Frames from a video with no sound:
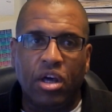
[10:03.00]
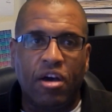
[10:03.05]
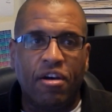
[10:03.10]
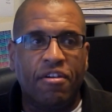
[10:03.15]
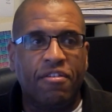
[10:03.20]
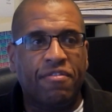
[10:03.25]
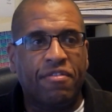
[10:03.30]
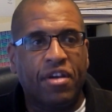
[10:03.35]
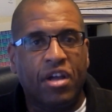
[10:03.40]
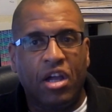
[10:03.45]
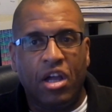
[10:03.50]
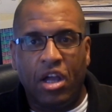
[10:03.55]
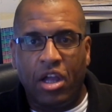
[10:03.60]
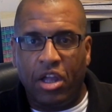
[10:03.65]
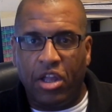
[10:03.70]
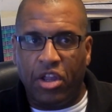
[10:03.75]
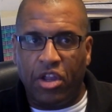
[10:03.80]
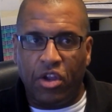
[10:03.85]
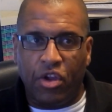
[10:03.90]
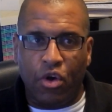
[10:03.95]
of
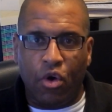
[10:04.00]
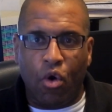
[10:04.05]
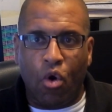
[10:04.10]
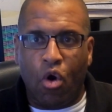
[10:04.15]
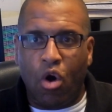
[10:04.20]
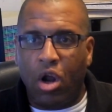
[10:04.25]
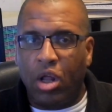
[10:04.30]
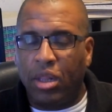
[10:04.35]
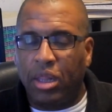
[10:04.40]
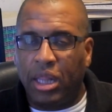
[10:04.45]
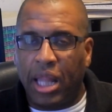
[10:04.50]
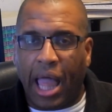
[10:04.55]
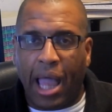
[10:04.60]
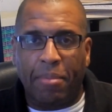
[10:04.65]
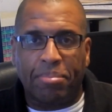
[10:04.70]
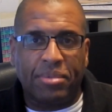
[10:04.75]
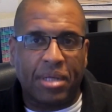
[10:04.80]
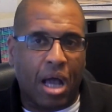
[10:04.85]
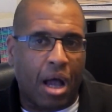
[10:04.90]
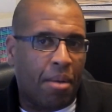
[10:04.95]
your
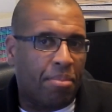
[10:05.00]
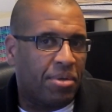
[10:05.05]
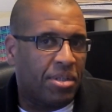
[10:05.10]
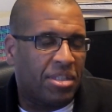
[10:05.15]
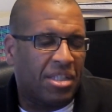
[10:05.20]
laptop.